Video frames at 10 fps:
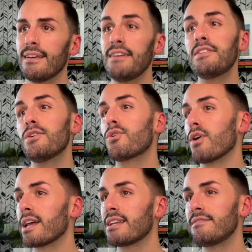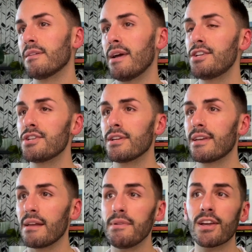Even though chronic inflammation
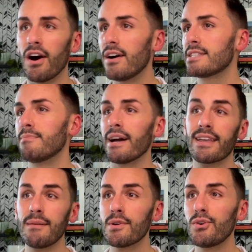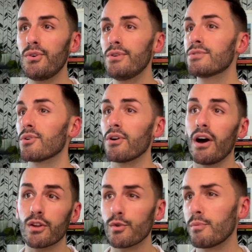can be caused by chemicals or
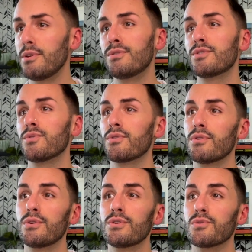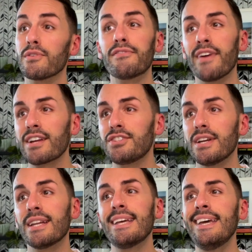autoimmune disorders or
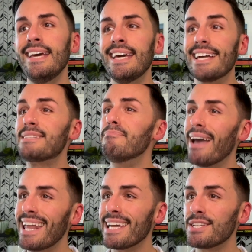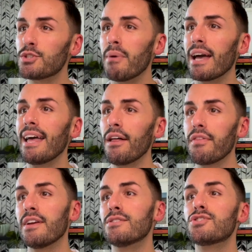infection, it's managed by a
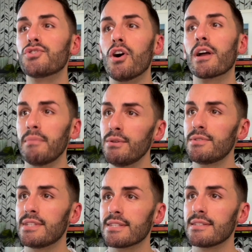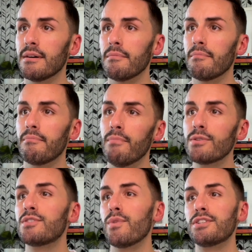healthy and strong immune system,
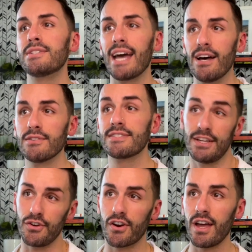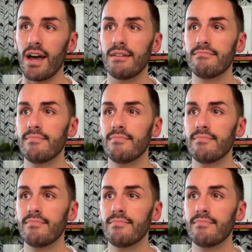most of which is housed in your gut.